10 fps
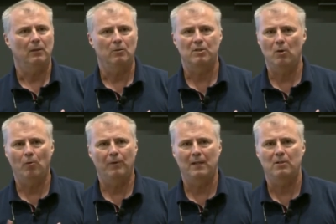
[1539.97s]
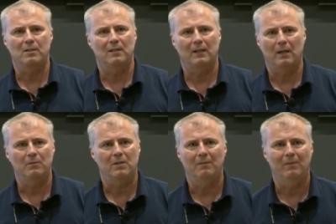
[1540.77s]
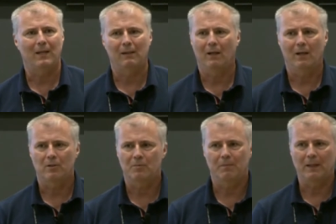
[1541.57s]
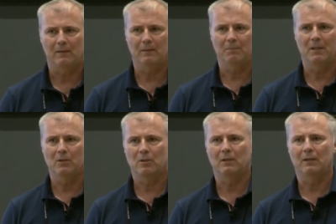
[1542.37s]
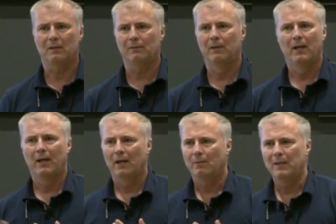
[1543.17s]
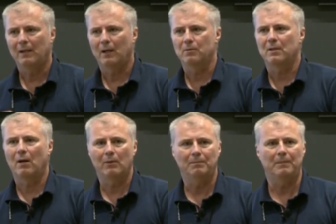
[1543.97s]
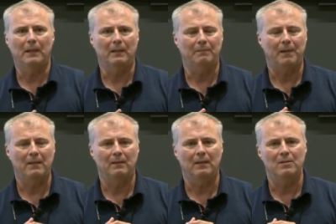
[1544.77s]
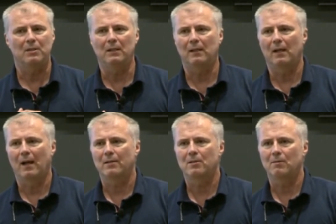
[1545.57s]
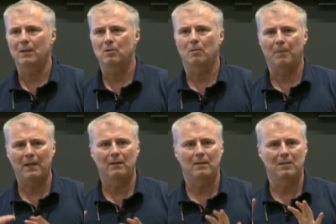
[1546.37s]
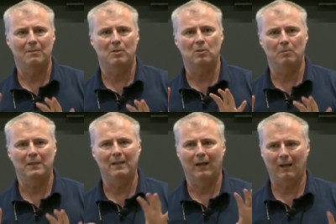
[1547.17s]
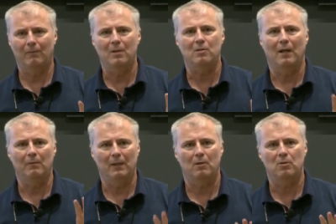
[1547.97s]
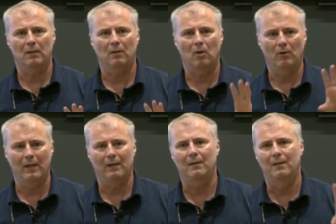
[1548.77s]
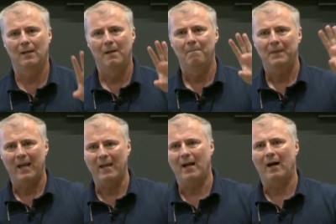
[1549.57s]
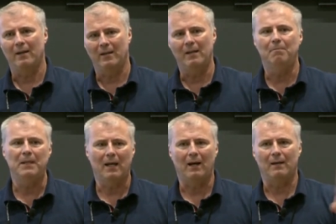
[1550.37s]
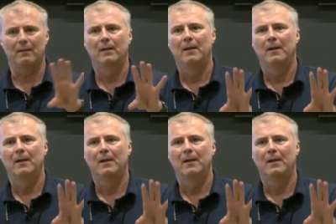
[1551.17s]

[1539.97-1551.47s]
You know, Snowflake just announced a very large Python initiative. We announced our Python SDK last week. So Python seems to be the language that will actually connect AI and BI.